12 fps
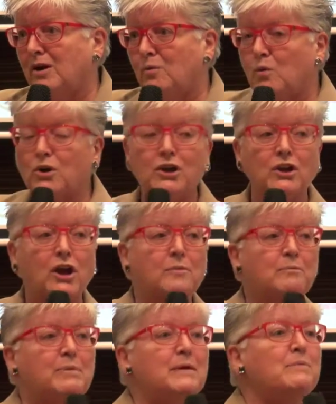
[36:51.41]
What can I
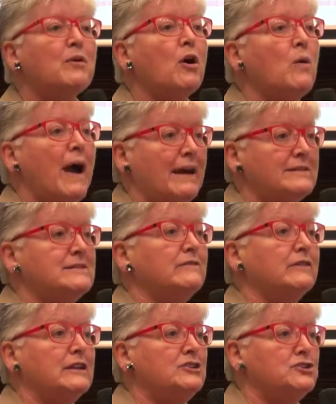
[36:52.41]
be
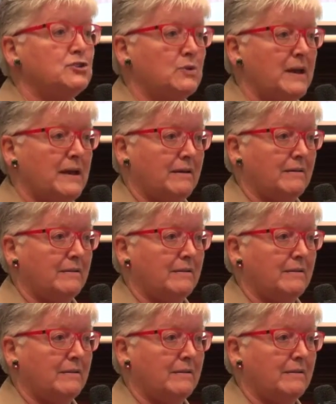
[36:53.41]
proactively doing?